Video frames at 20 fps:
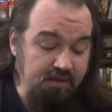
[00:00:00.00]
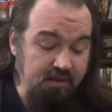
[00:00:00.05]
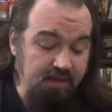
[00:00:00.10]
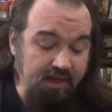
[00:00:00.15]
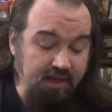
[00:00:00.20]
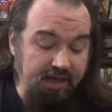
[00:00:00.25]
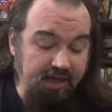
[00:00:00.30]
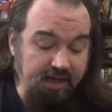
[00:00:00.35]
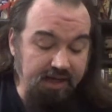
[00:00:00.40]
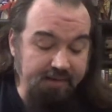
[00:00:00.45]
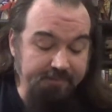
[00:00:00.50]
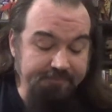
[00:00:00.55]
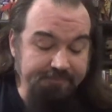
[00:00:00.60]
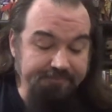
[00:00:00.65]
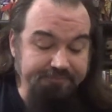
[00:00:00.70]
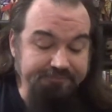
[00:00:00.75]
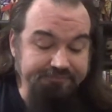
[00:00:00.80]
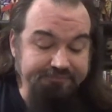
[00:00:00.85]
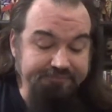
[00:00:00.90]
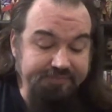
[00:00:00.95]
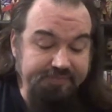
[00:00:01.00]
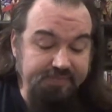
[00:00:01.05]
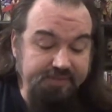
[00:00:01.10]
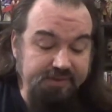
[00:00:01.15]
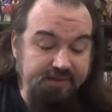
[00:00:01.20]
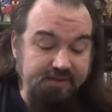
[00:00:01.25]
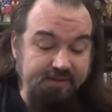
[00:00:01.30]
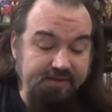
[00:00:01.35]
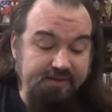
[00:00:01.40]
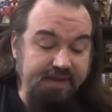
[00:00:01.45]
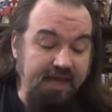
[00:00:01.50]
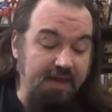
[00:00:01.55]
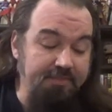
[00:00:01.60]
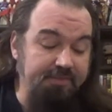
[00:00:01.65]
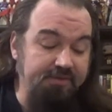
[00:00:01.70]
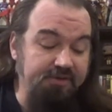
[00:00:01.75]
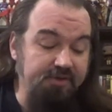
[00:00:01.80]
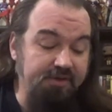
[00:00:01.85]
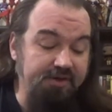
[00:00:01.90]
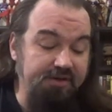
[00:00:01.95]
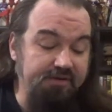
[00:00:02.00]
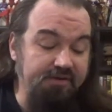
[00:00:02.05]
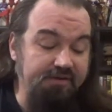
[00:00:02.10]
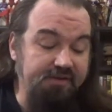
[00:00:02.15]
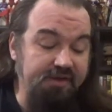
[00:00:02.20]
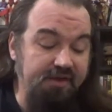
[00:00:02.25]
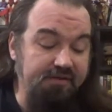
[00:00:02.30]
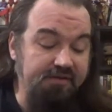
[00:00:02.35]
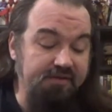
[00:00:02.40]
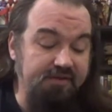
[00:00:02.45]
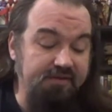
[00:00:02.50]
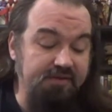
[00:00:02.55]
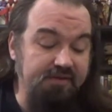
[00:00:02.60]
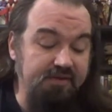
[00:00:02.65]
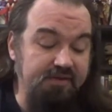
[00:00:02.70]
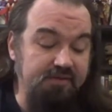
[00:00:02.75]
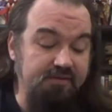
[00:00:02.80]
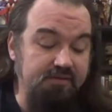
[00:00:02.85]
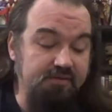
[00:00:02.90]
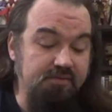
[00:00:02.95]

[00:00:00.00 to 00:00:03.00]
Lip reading: Cap and Tony are discussing the